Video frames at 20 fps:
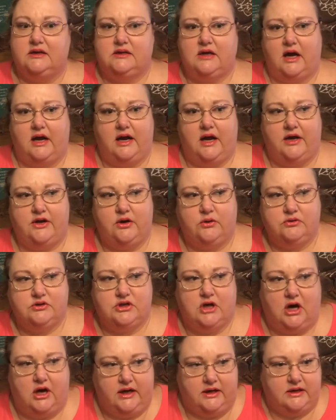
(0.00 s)
I know
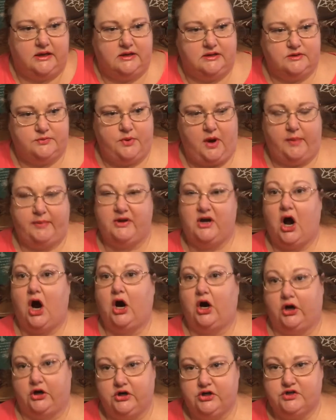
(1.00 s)
Dawn is probably
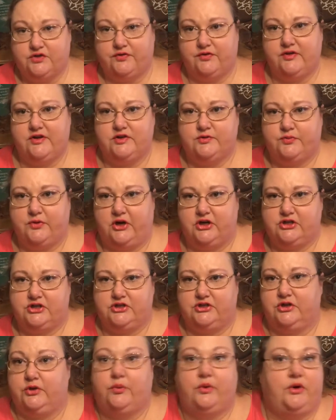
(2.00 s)
harsh for these
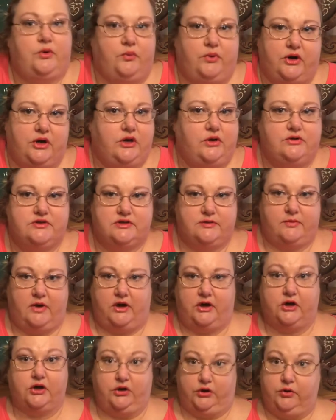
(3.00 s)
brushes. You wouldn't want to use them
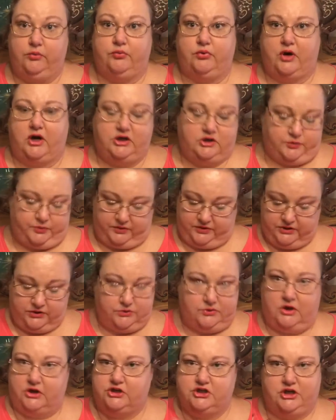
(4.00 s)
on a good brush, but these
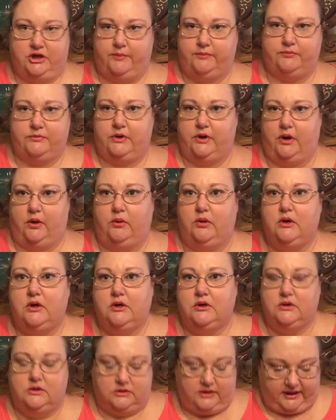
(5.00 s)
are all cheap, you know.
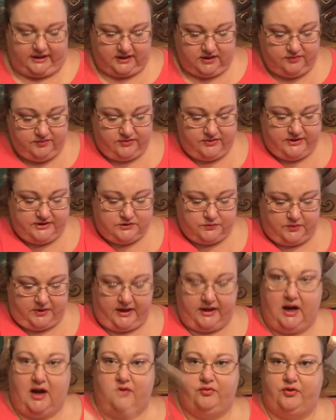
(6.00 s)
Like even this one
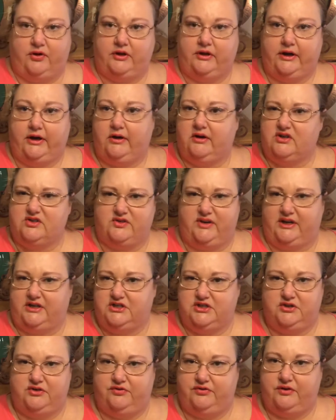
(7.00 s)
I got for clearance for
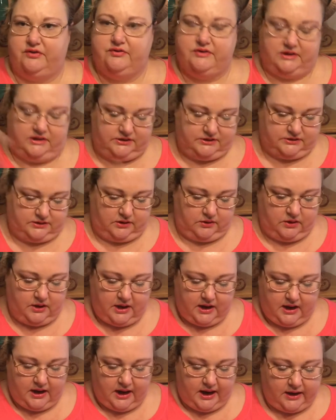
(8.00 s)
like $2.50. So
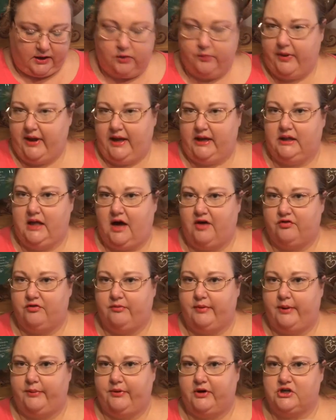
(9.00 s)
I don't pay a lot for
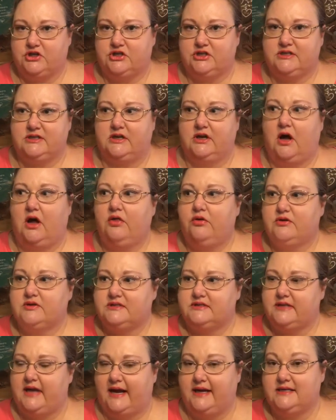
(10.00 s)
my brushes, and all
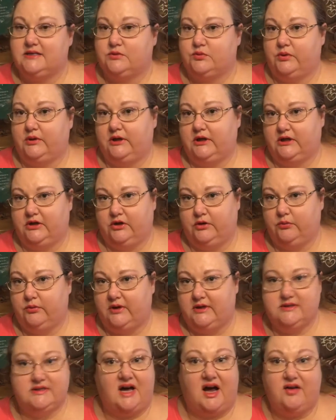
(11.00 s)
those nice, really good
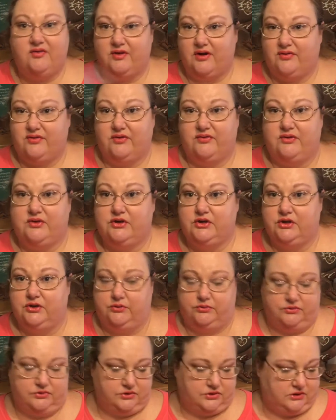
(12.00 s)
ones I've never even
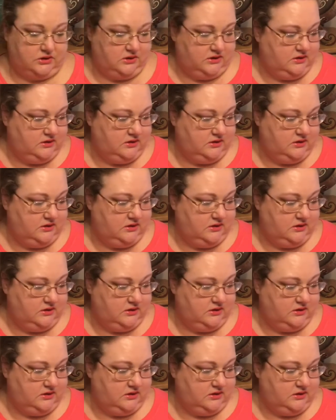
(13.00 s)
used.